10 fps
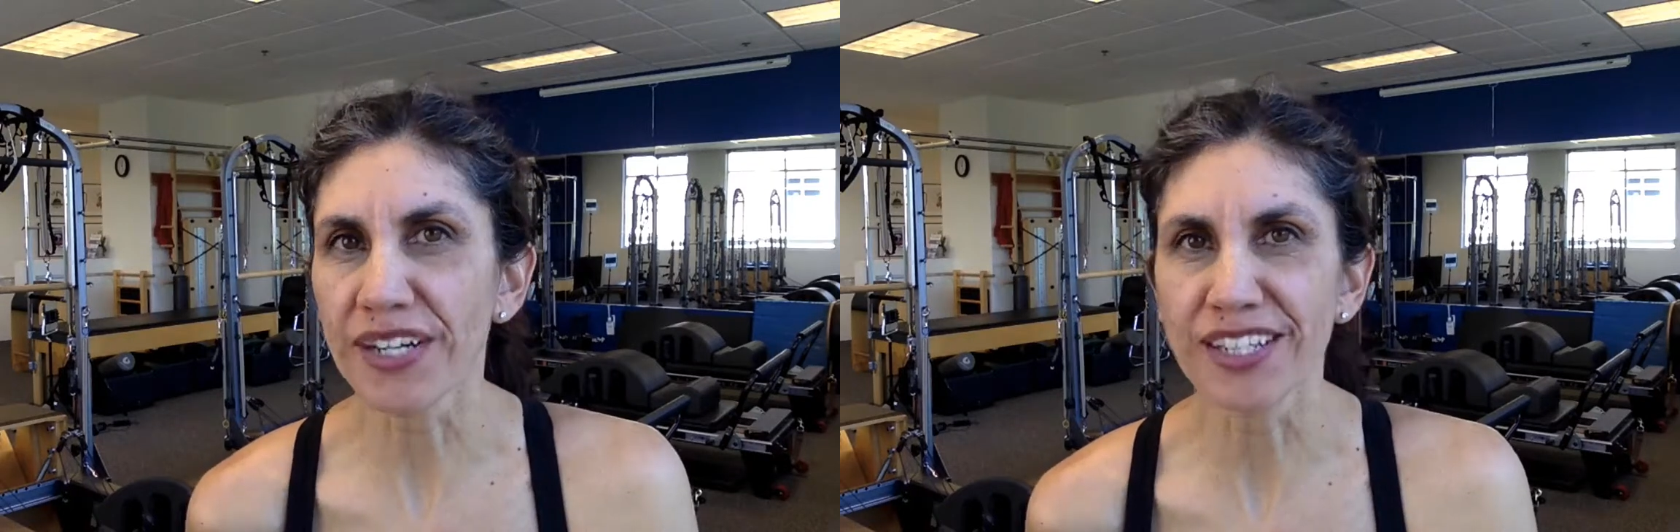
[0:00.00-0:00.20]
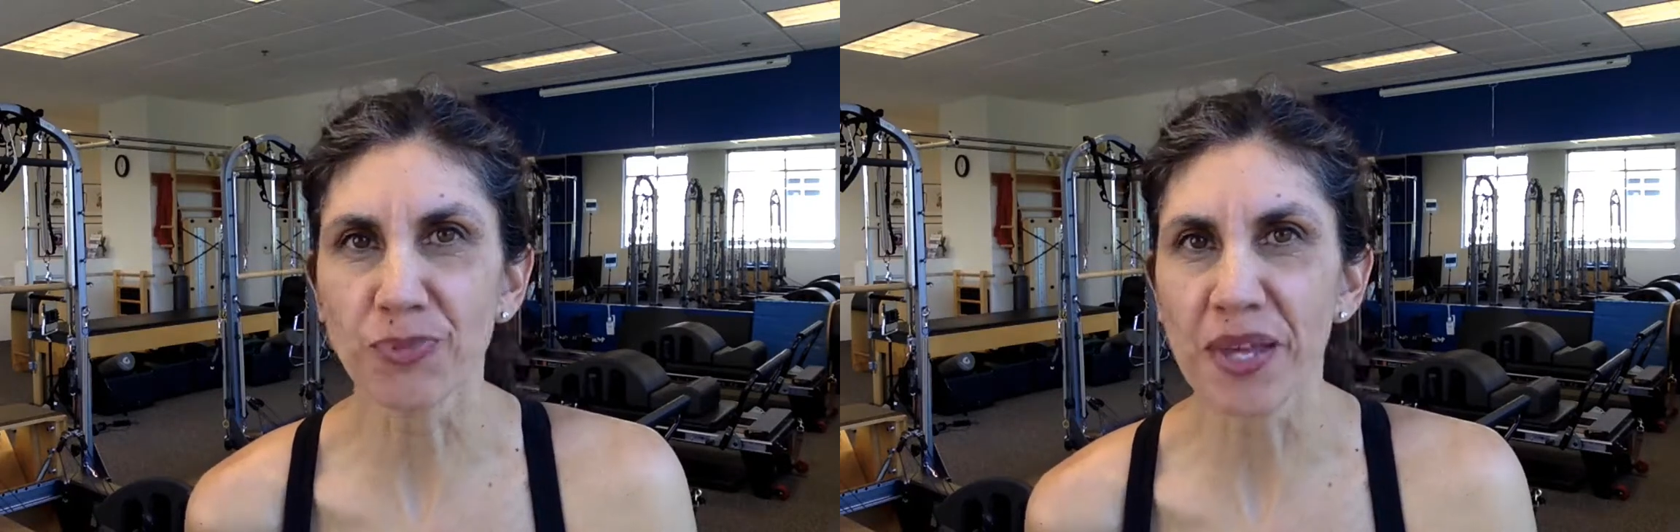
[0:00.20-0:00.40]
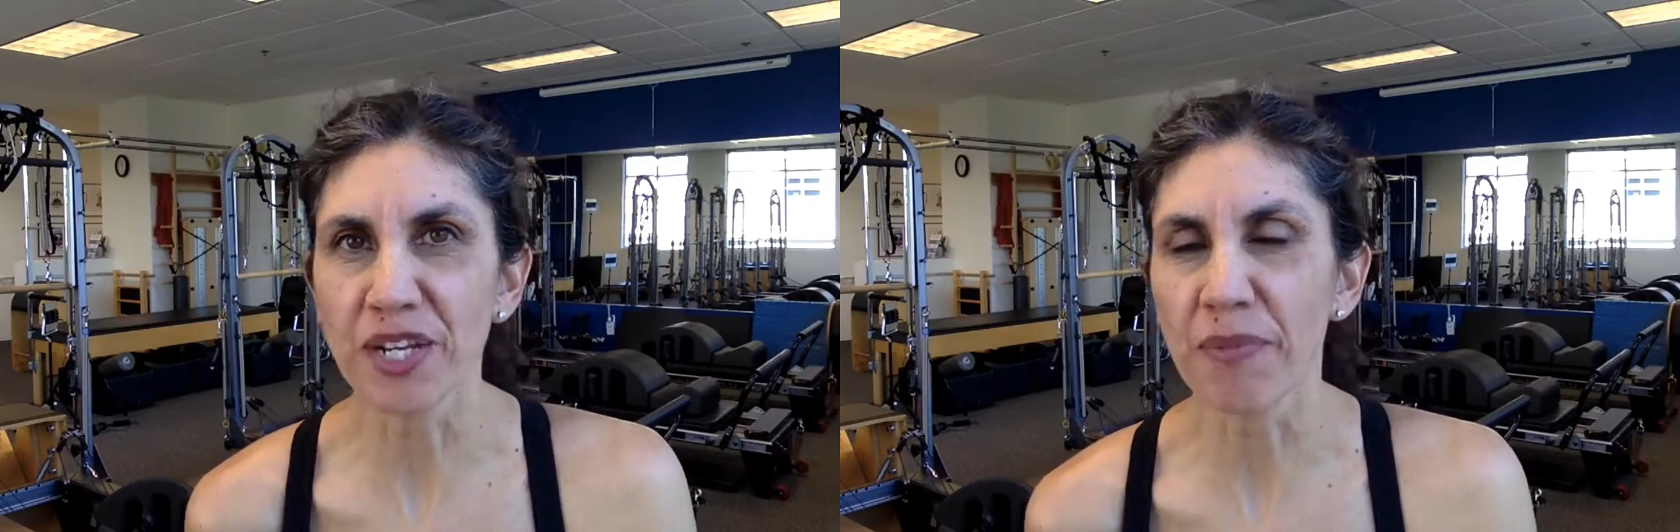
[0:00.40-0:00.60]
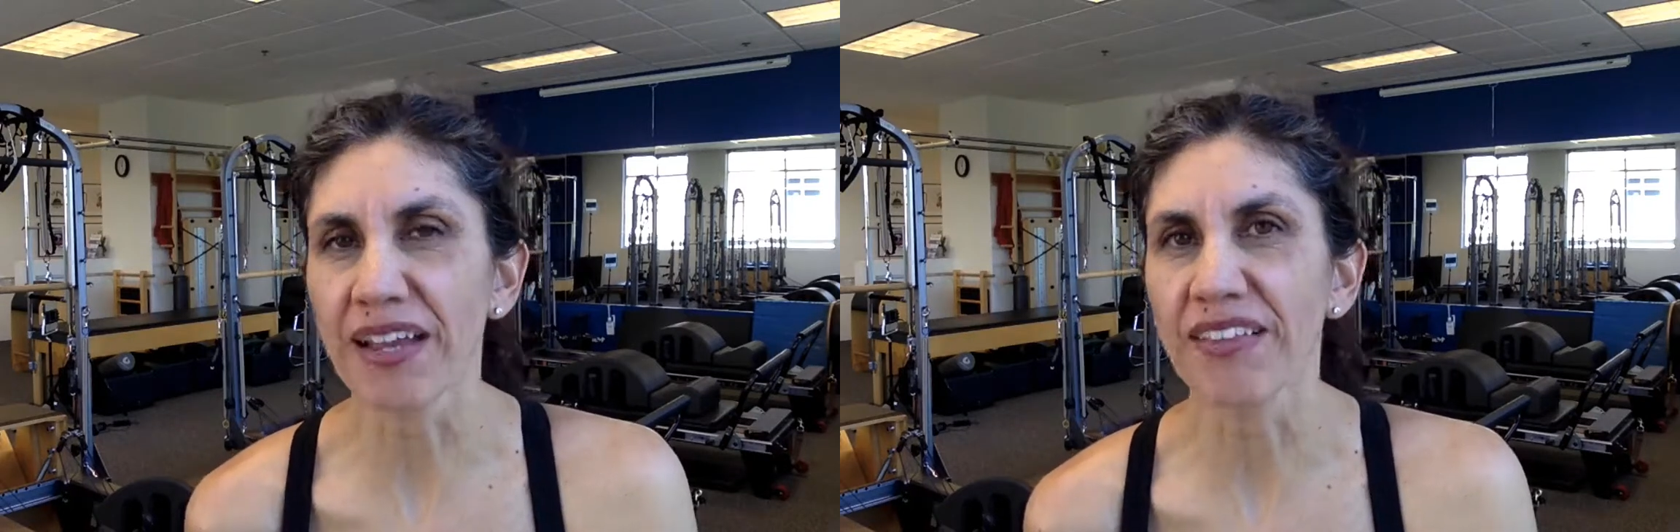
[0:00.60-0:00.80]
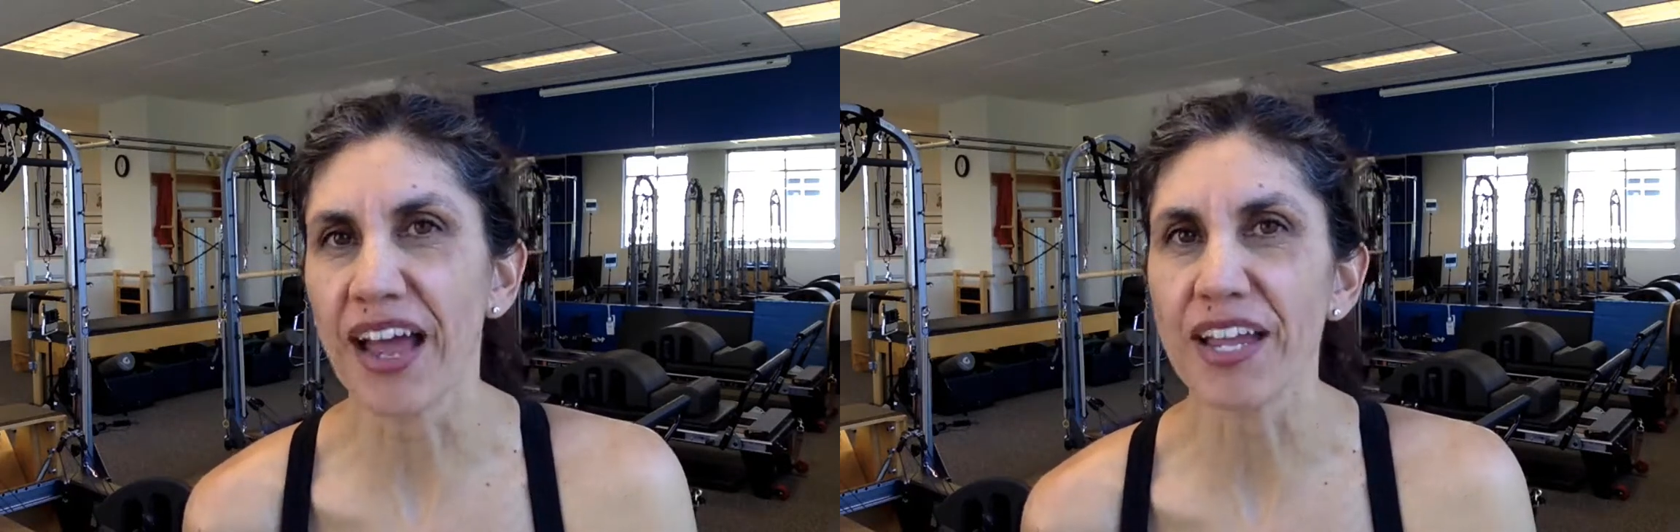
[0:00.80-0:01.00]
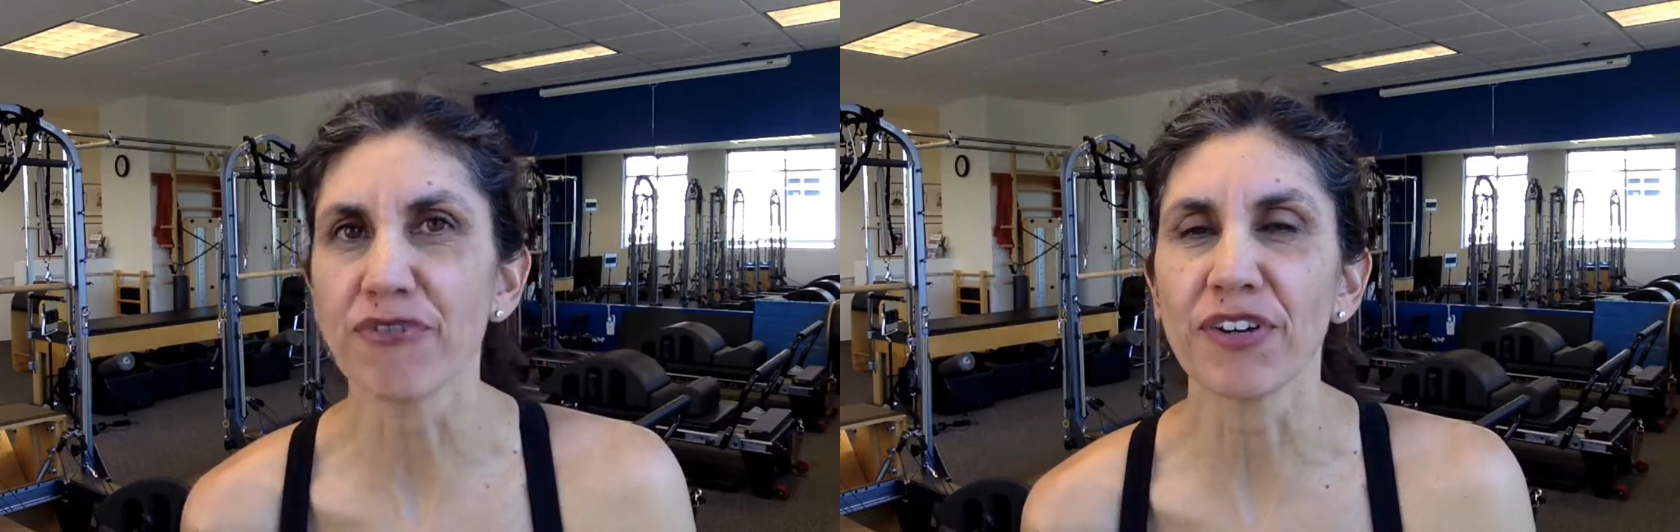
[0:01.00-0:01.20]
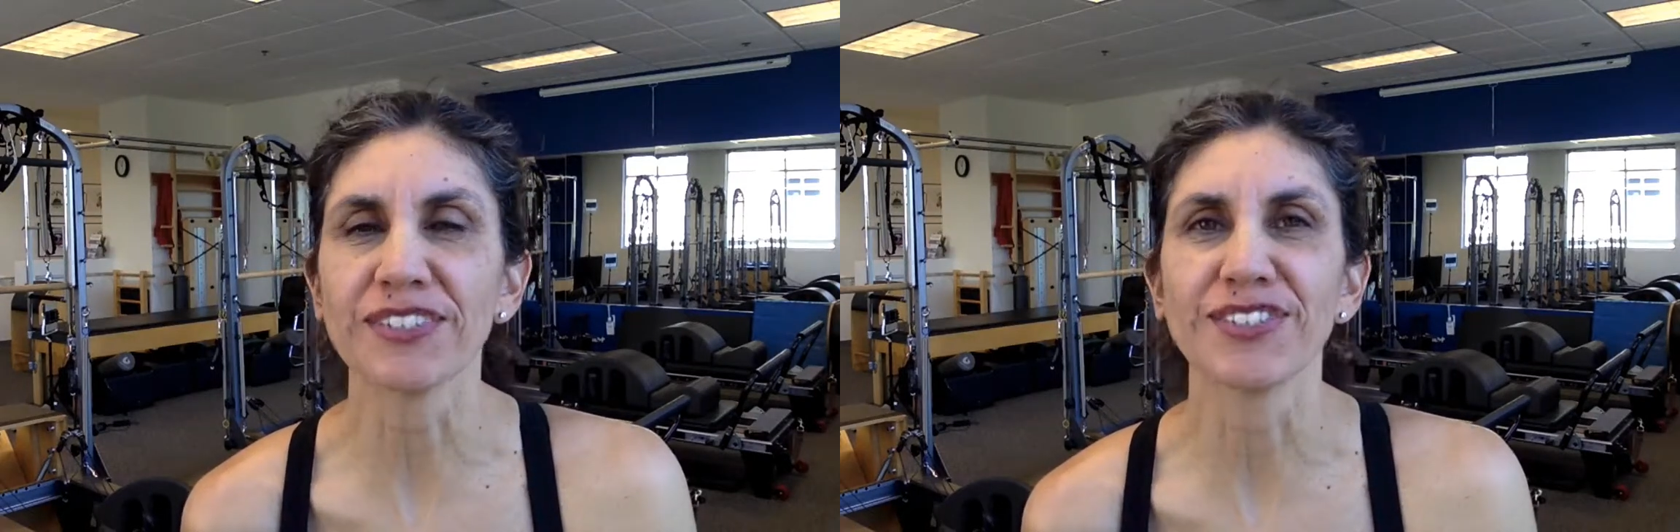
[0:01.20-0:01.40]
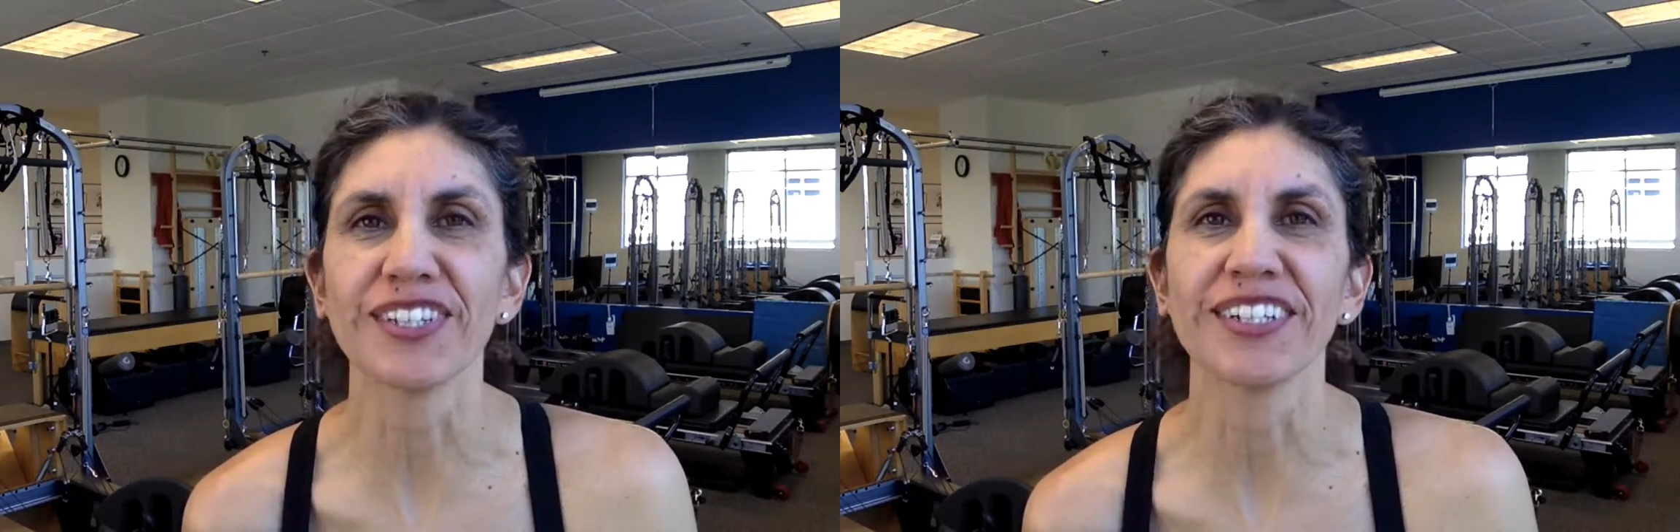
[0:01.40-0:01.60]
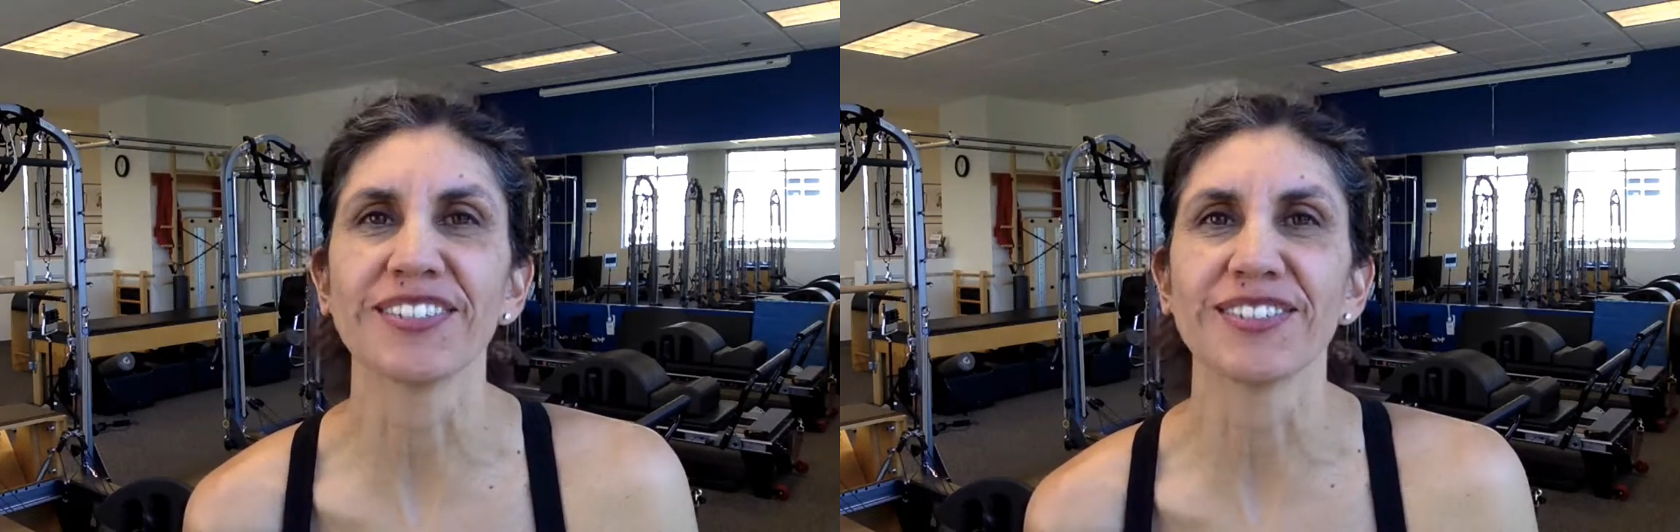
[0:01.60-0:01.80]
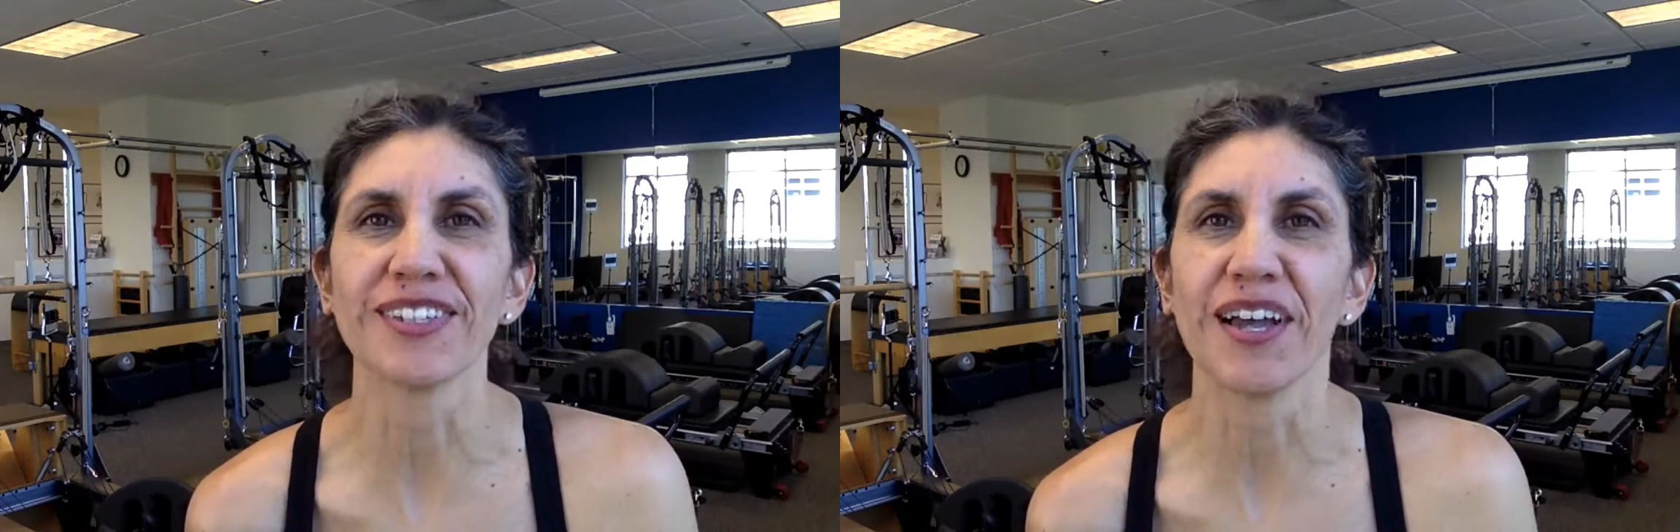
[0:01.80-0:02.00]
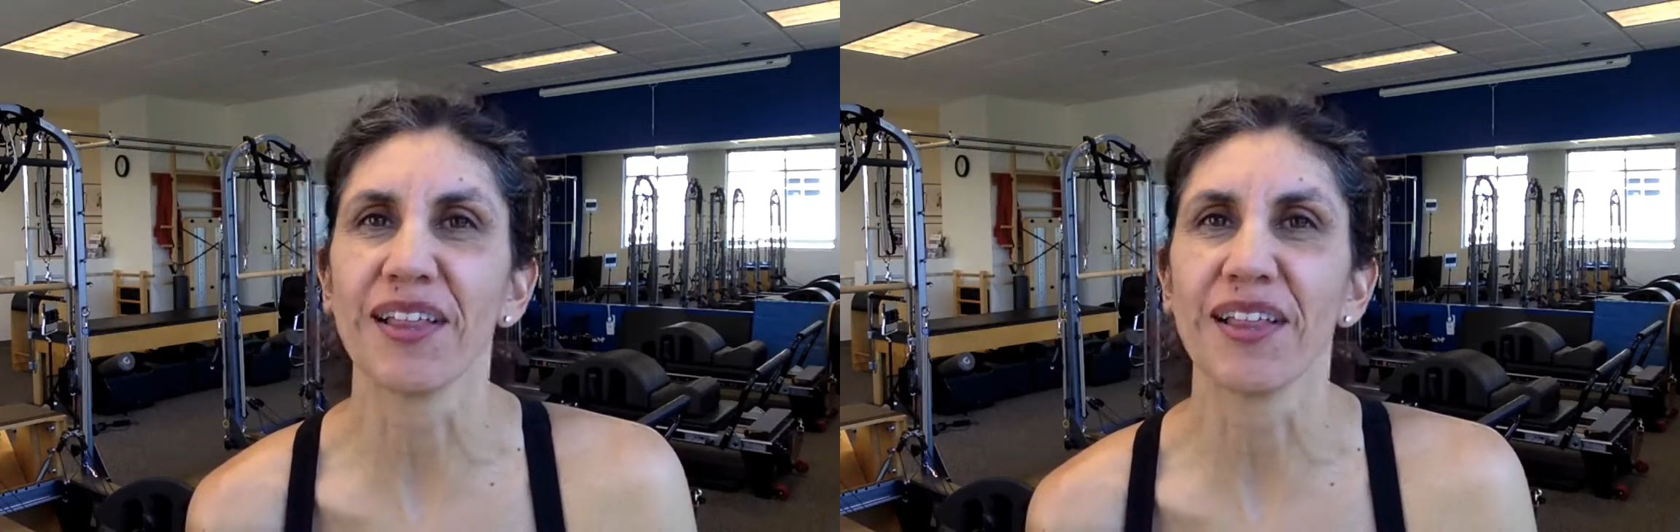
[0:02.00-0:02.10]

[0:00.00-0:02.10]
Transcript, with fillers: has been in my life since